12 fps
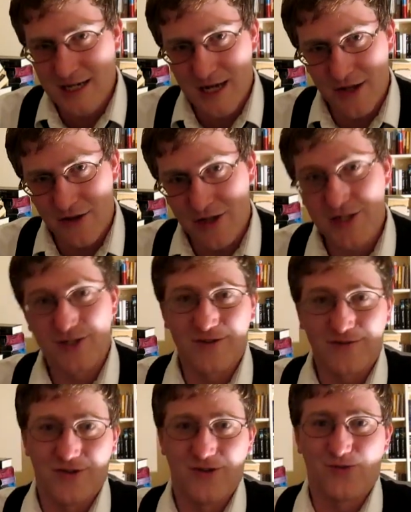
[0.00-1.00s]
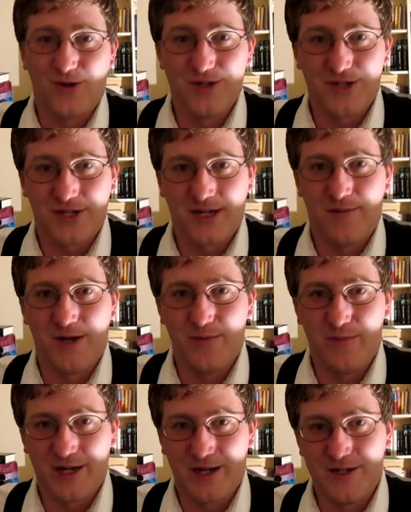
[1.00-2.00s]
these are the first ones that come up,
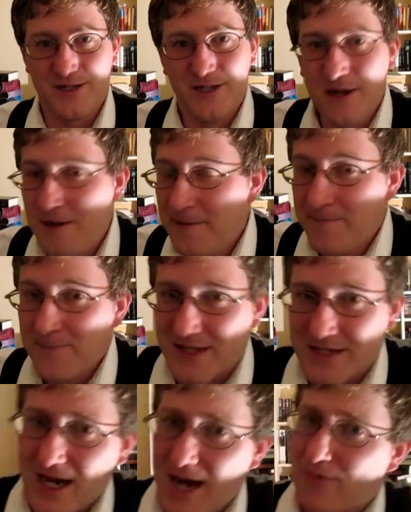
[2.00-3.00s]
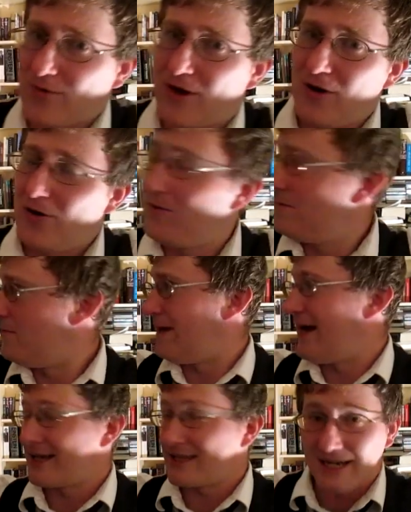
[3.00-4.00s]
because the top row
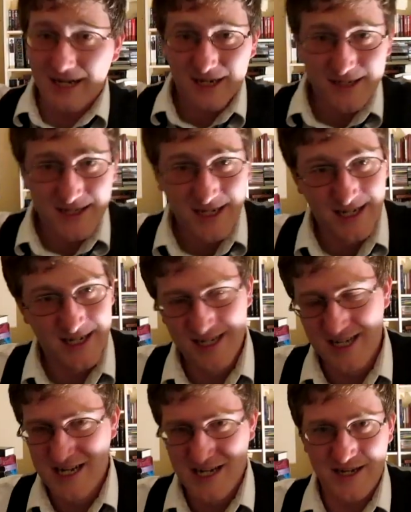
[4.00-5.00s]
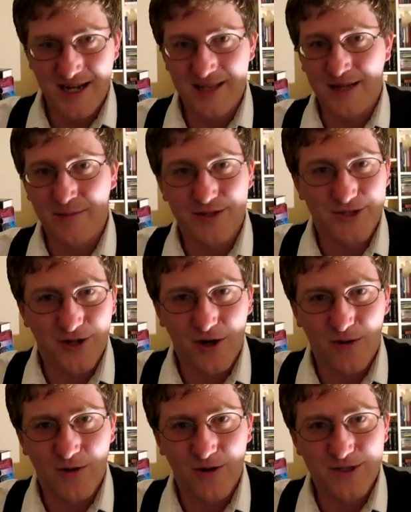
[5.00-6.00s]
back there, nothing but Star
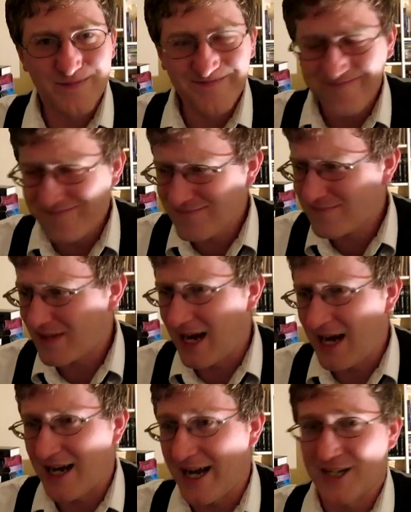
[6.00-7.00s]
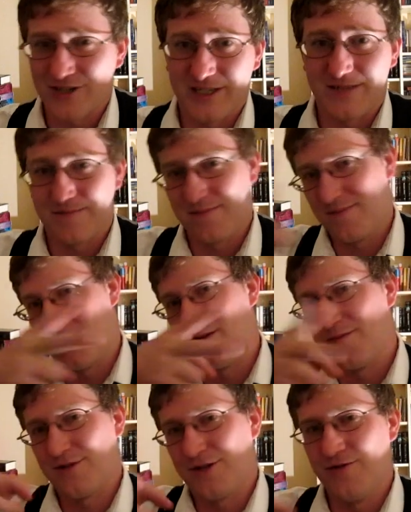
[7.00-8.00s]
Wars. Actually,
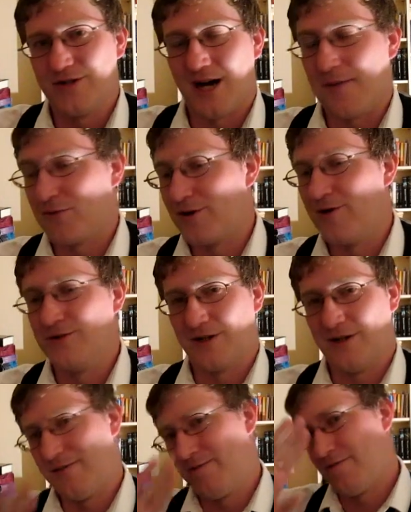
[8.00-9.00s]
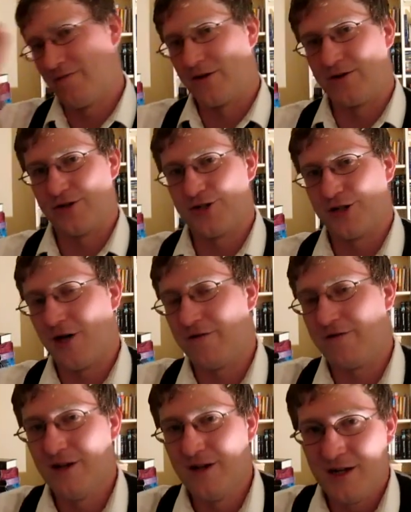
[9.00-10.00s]
the two top rows on the furthest shelf